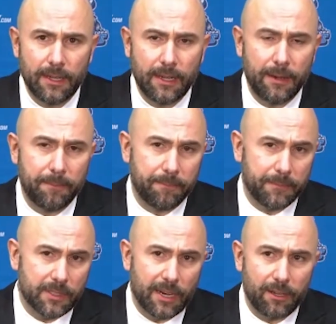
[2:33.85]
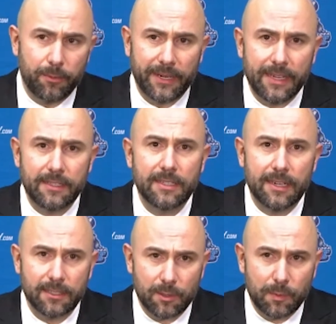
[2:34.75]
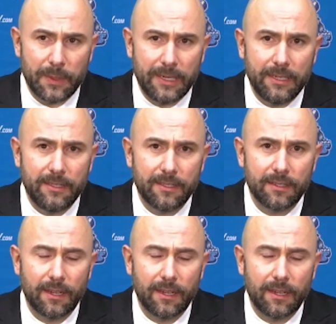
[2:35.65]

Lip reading: Skylar McKenzie has speed.